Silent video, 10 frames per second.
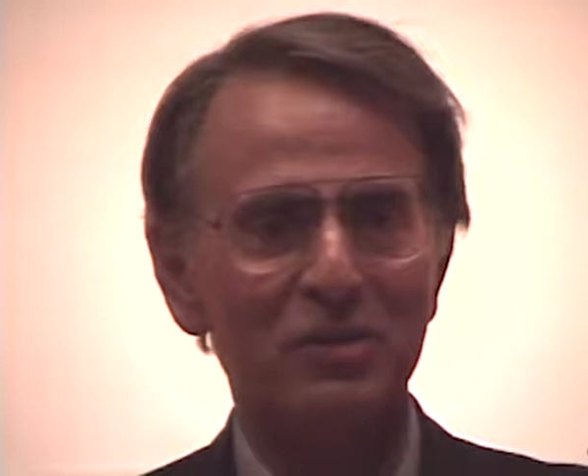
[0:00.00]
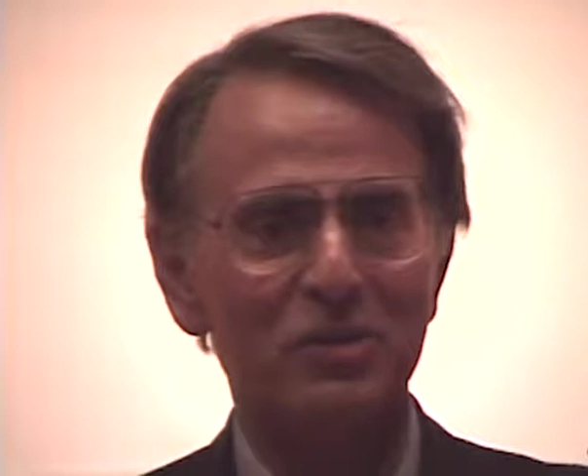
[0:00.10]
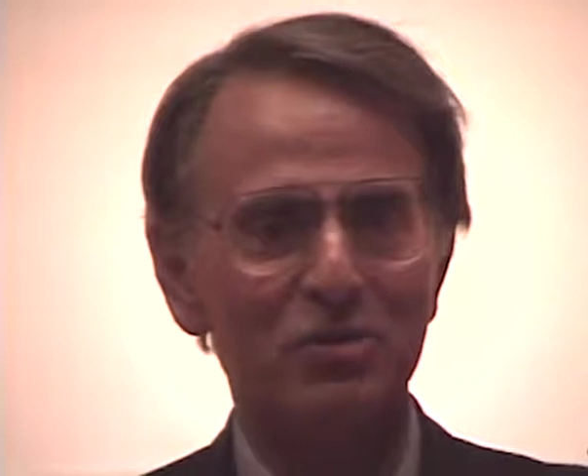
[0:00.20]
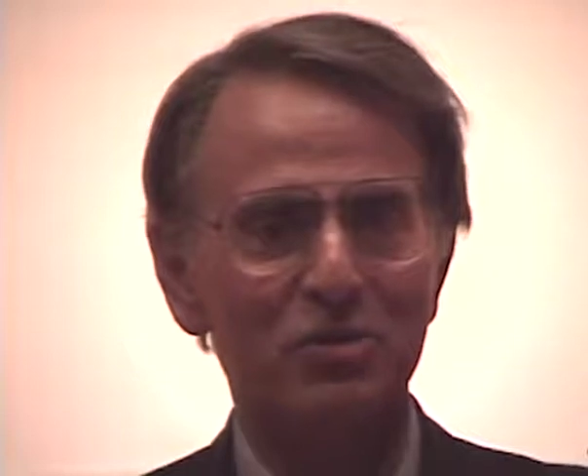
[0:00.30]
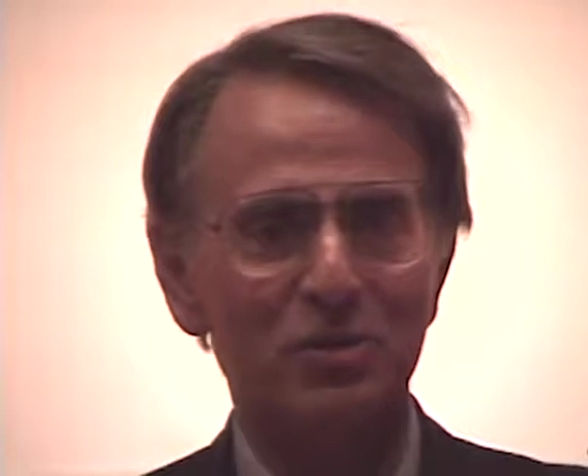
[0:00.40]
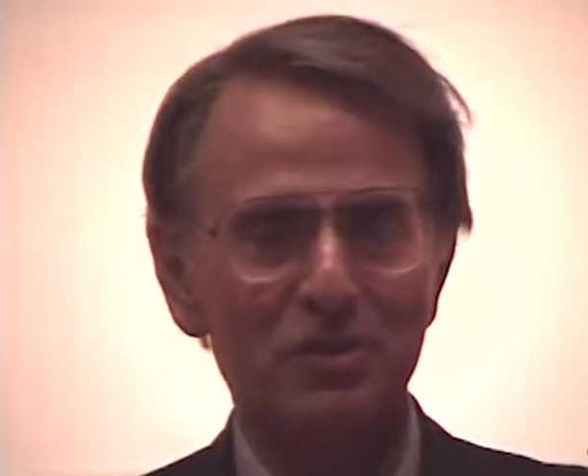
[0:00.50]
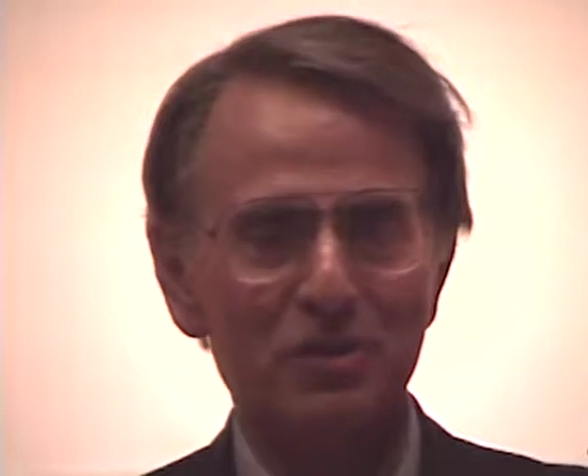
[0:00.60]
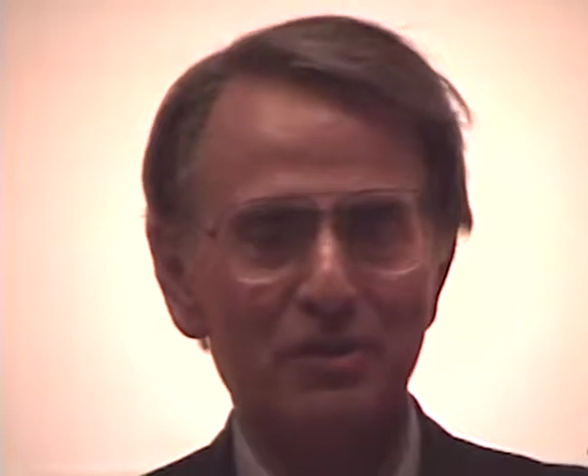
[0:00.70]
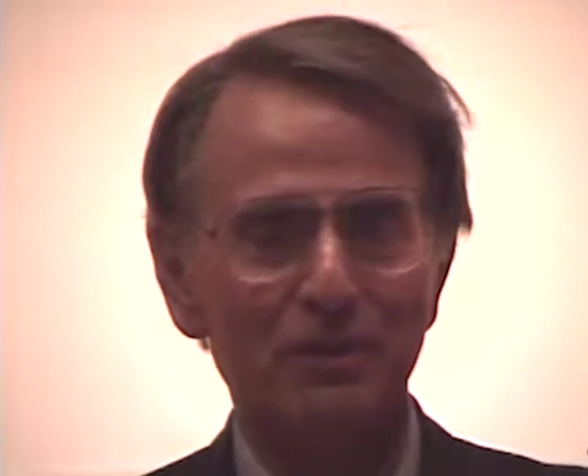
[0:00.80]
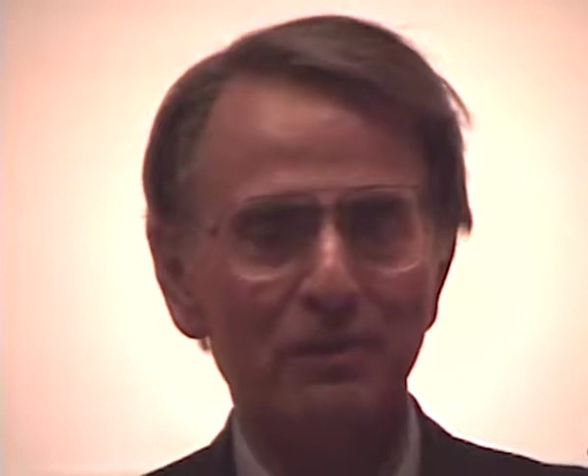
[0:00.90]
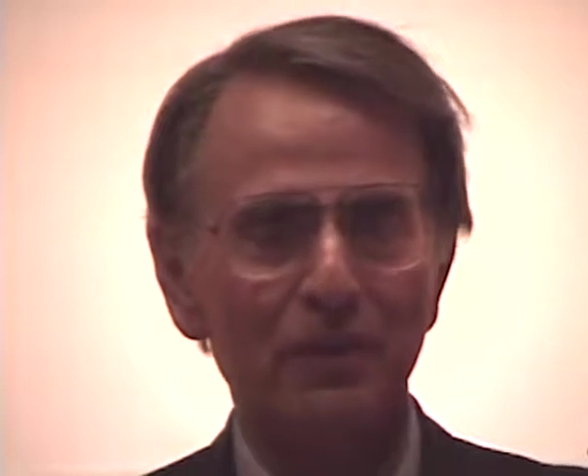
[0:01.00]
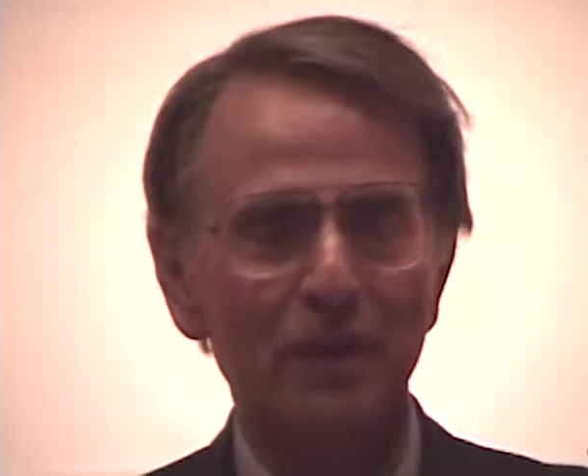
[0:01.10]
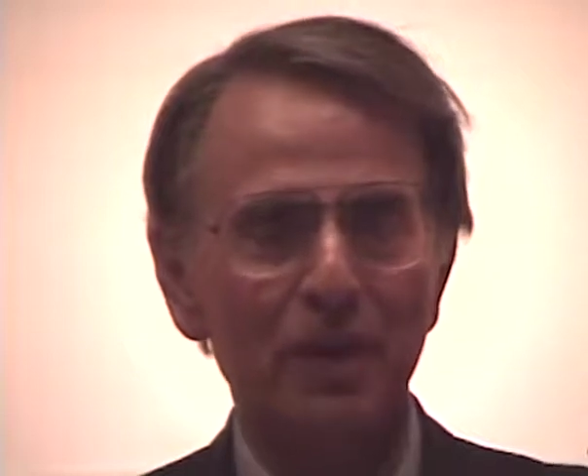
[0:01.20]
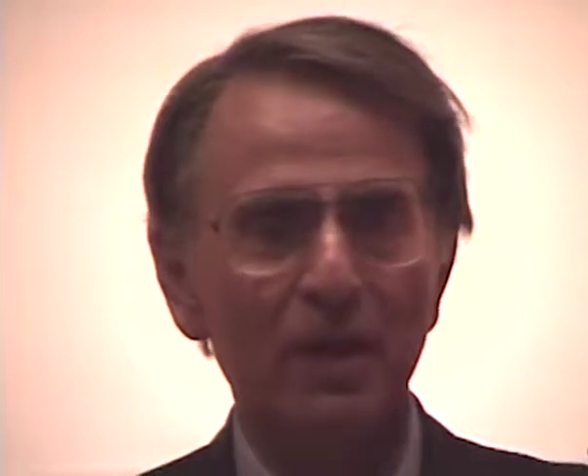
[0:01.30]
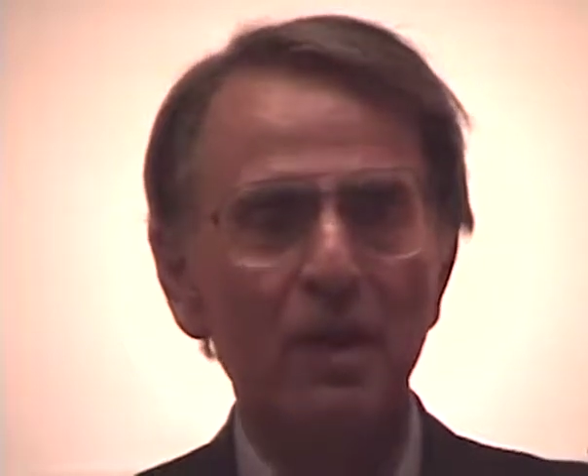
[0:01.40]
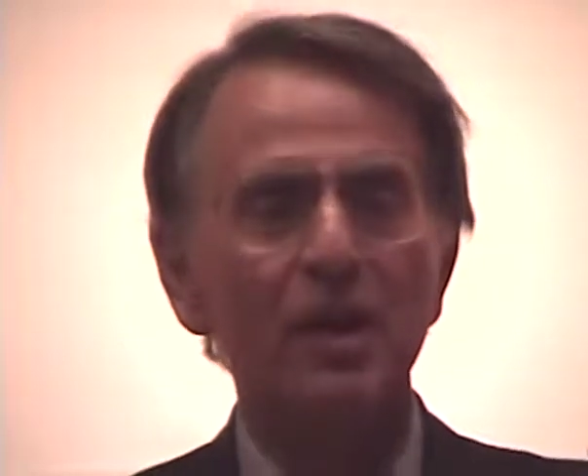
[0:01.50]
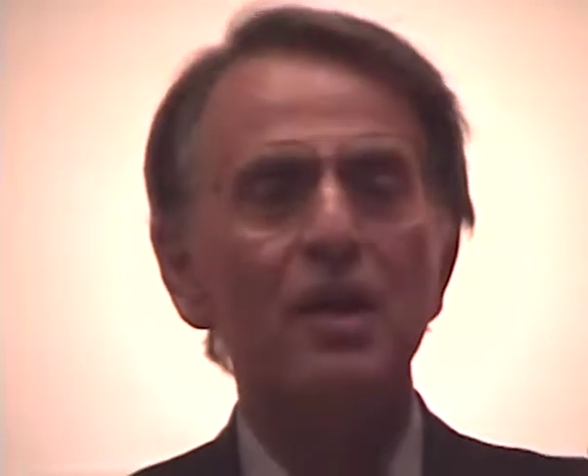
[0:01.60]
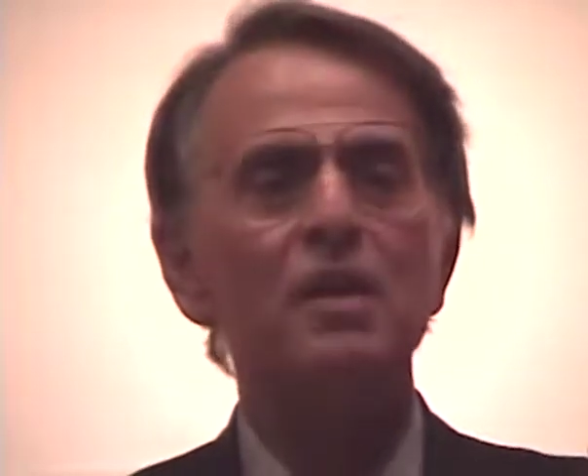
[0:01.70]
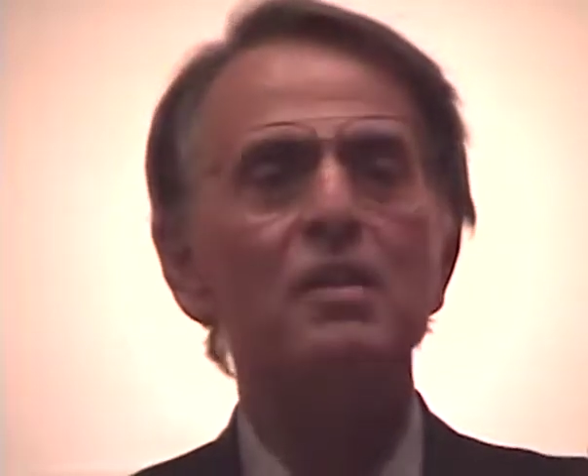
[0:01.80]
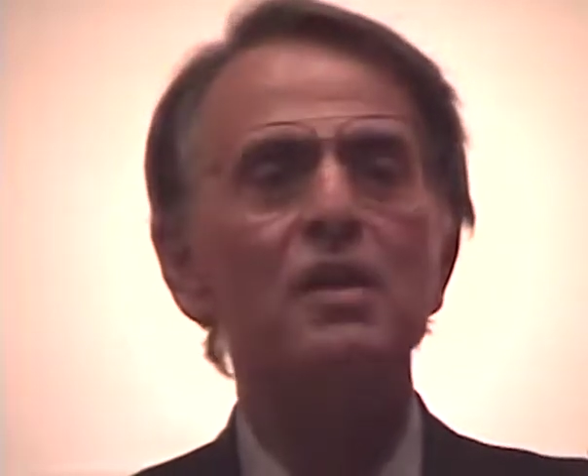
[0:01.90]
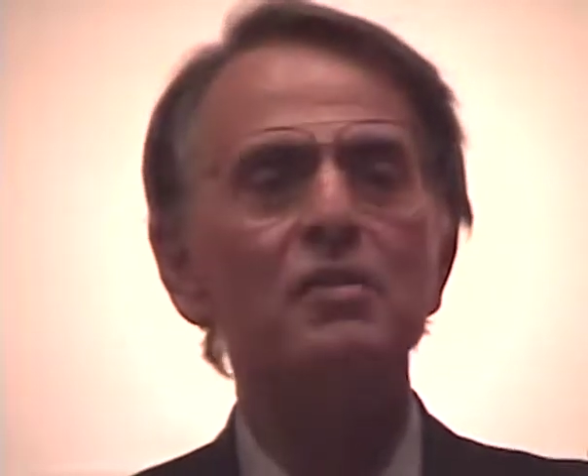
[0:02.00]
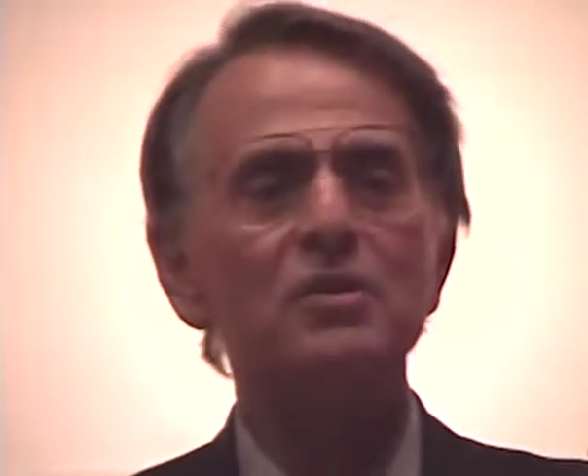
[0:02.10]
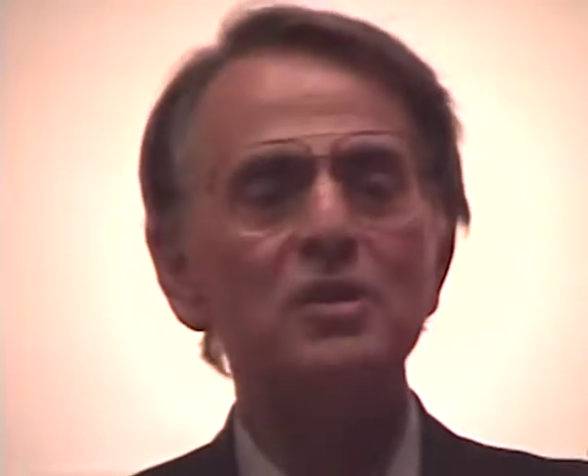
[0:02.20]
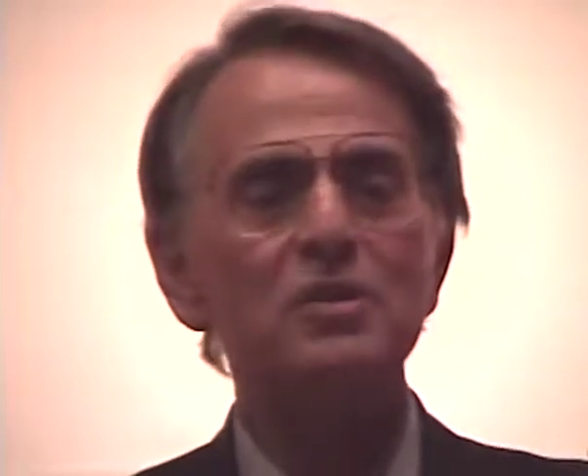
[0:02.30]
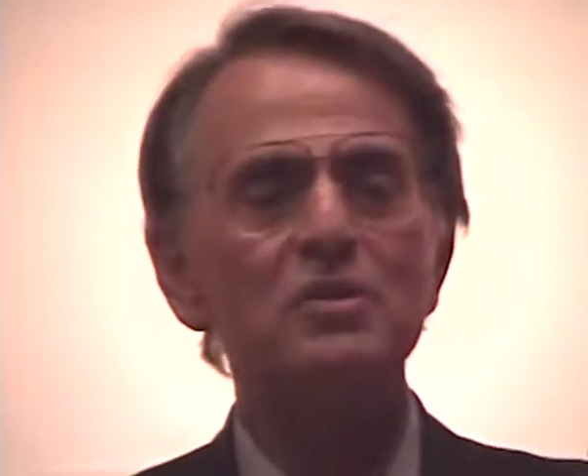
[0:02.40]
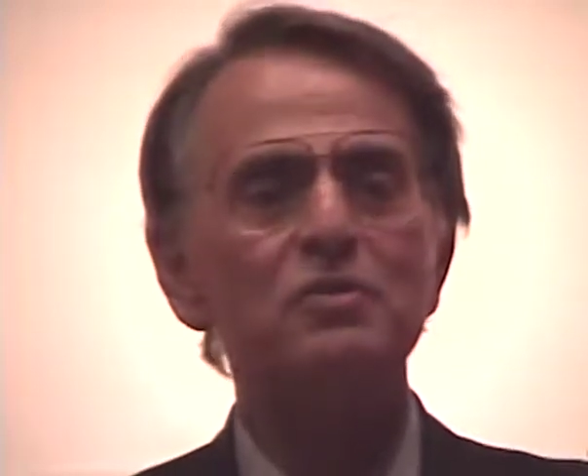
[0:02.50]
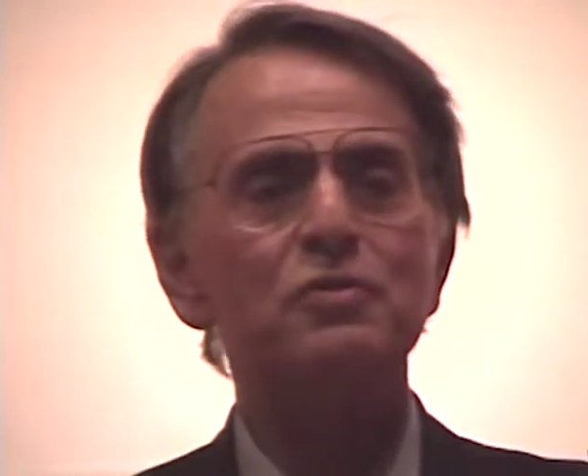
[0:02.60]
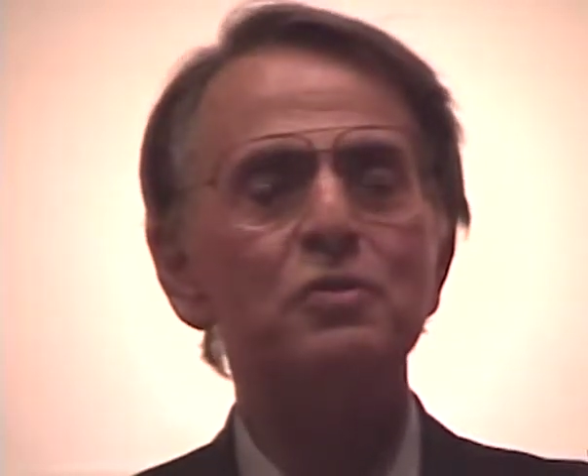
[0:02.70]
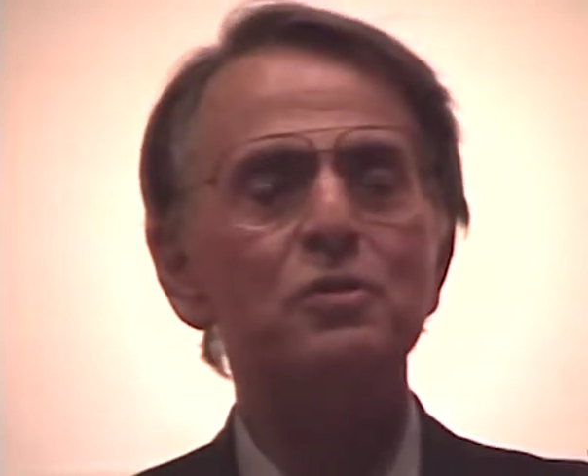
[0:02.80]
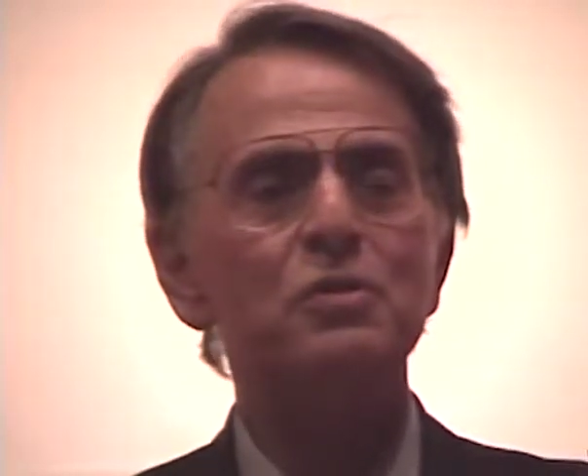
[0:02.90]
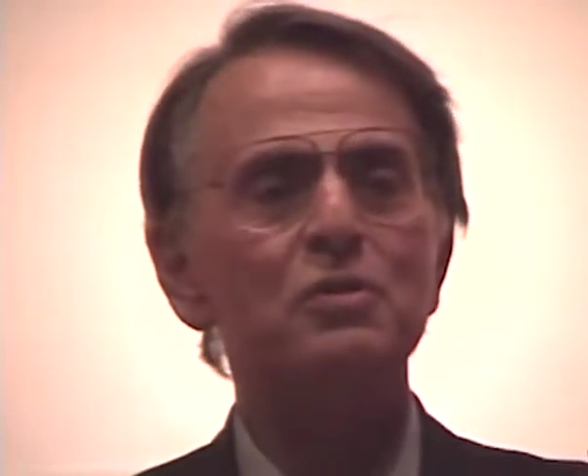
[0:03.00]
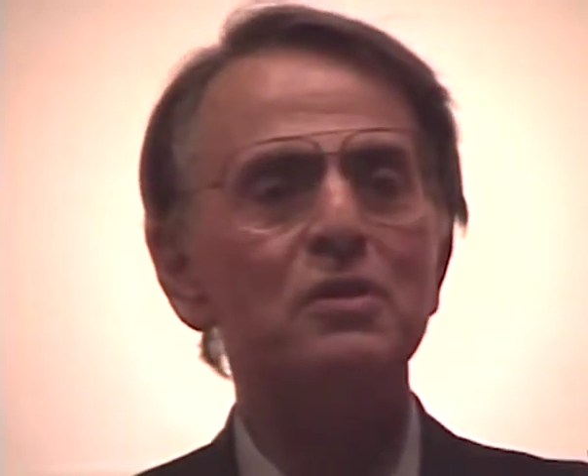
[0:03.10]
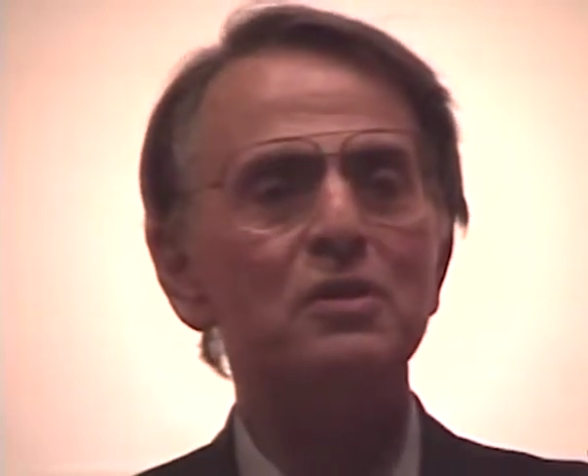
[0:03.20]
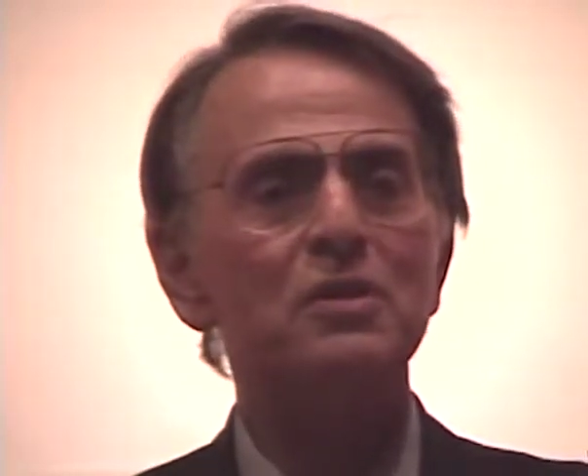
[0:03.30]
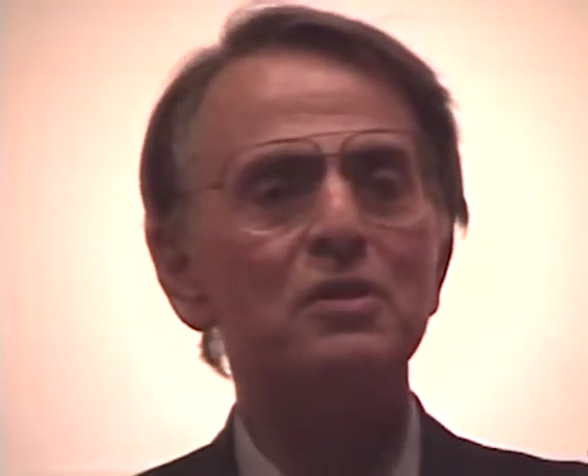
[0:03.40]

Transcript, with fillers: such thoughts? The evidence for uh,